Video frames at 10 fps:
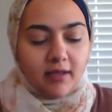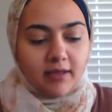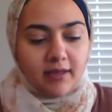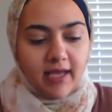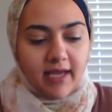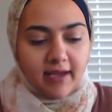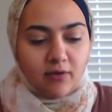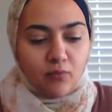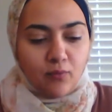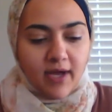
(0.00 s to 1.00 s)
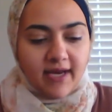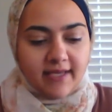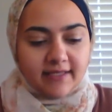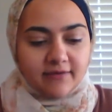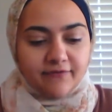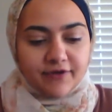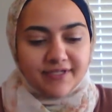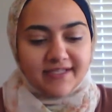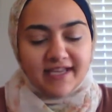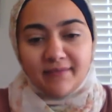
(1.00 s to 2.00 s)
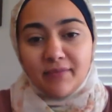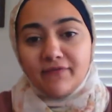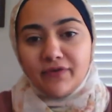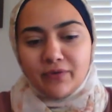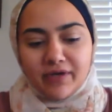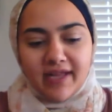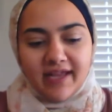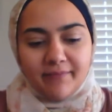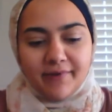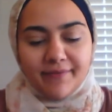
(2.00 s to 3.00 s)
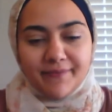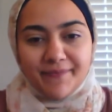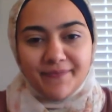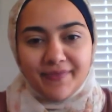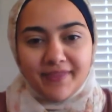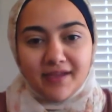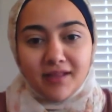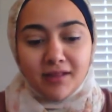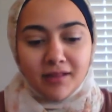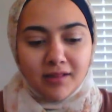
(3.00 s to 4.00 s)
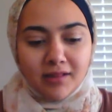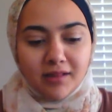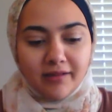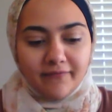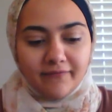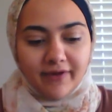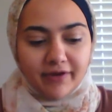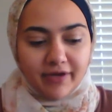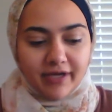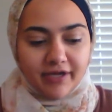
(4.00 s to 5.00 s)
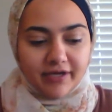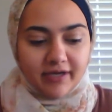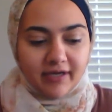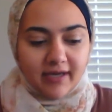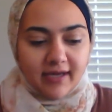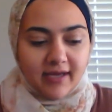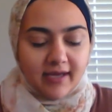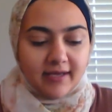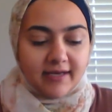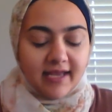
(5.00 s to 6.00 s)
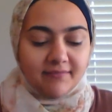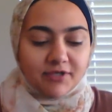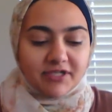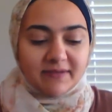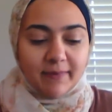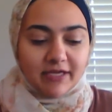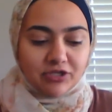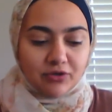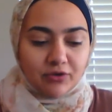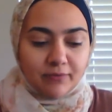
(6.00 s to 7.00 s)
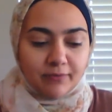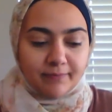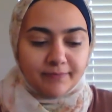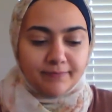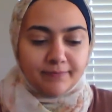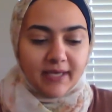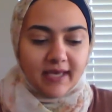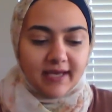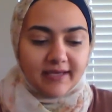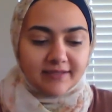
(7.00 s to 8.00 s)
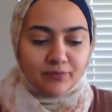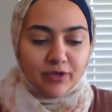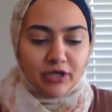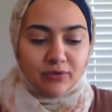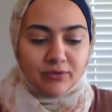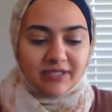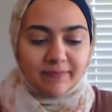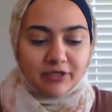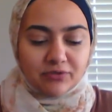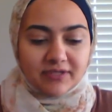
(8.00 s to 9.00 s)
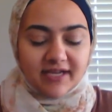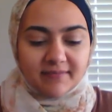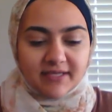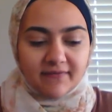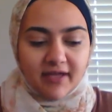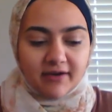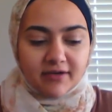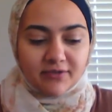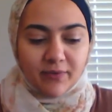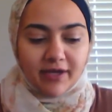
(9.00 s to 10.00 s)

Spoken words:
Leah, what is the first name of your name? Oh, very good. Names are special because we use special types of letters.